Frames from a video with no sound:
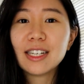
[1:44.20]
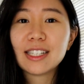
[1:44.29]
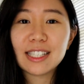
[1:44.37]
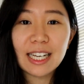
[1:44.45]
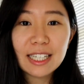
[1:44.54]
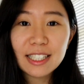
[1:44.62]

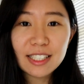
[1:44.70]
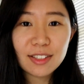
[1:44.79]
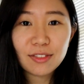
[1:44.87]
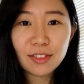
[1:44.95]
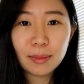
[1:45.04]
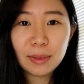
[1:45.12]
sinus
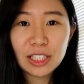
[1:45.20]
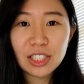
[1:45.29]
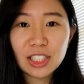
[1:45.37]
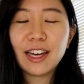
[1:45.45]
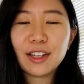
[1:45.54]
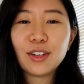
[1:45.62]

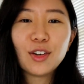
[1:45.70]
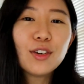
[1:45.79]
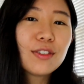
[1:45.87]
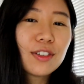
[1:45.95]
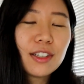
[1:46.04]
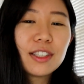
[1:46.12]
inflammation, and
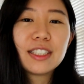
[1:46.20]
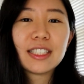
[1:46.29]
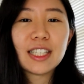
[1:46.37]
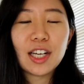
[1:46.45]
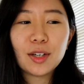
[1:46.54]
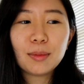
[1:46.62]
overall just
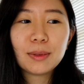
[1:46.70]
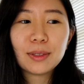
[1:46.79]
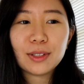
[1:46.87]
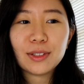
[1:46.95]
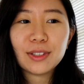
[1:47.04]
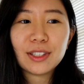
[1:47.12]
help
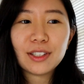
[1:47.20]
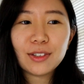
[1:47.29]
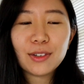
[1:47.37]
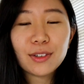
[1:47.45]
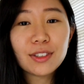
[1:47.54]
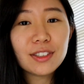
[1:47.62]
your
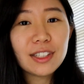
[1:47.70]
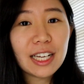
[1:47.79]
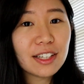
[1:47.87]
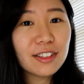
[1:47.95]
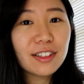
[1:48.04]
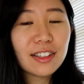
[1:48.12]
oral
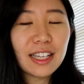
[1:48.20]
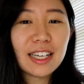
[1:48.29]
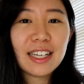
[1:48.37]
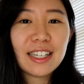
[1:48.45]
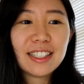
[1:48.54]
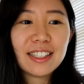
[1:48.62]
health
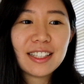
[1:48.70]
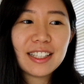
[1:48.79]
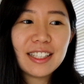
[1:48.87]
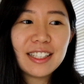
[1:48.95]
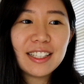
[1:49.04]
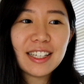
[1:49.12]
and
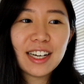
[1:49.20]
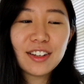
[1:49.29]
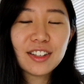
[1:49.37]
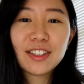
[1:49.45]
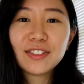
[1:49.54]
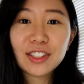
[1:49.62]
the
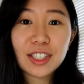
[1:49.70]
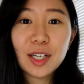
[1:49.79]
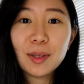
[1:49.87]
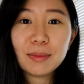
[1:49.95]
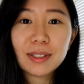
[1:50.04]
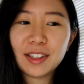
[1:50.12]
health of your
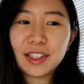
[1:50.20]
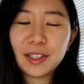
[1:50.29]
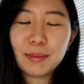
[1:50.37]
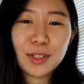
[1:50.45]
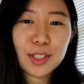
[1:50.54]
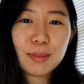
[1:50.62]
gums. The
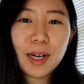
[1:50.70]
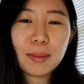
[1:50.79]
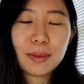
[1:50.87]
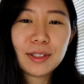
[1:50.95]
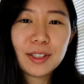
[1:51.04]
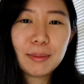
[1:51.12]
most
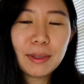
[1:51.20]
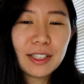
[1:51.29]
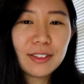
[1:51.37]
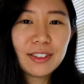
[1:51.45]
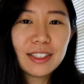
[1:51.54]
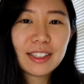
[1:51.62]
popular
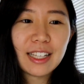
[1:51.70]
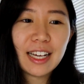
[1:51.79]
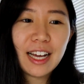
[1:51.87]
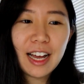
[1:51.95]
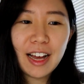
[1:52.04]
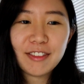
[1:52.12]
benefit
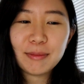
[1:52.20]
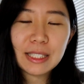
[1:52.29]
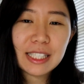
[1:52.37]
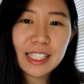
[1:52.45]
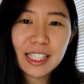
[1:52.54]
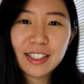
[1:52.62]
that I've been
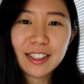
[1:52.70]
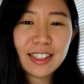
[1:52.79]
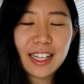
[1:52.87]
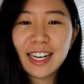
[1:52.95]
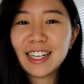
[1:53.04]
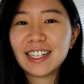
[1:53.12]
seeing
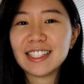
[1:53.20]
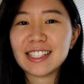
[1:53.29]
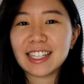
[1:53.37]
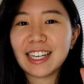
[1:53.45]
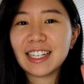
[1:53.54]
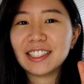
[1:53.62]
online is,
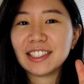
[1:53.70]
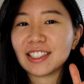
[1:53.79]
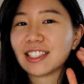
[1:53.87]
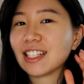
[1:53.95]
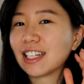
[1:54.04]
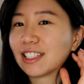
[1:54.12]
again,
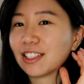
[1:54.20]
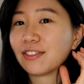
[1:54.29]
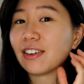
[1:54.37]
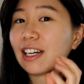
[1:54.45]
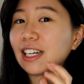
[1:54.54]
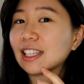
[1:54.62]
just like
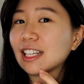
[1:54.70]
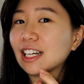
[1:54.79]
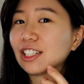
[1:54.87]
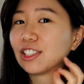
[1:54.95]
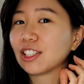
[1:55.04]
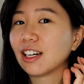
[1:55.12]
defining
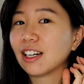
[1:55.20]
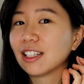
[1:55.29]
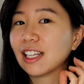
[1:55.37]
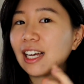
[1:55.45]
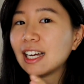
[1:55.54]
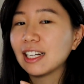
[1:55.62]
that
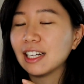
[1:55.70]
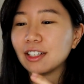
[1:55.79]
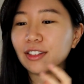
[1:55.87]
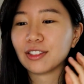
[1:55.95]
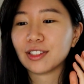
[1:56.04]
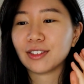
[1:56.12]
jawline and
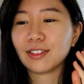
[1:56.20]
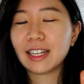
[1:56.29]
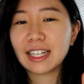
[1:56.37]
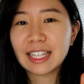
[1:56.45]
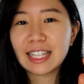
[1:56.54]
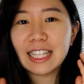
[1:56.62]
also
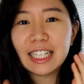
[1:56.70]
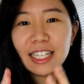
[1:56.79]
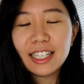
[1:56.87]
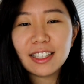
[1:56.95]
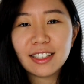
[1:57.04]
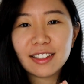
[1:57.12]
like
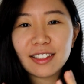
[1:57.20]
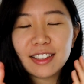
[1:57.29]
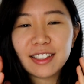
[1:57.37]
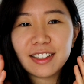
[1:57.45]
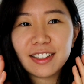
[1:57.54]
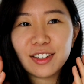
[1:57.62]
thinning
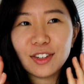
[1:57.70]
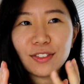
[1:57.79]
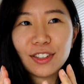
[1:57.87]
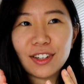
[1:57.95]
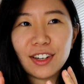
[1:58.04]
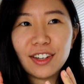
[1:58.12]
the
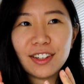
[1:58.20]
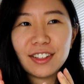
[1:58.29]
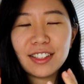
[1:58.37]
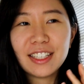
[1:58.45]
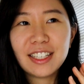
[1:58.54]
overall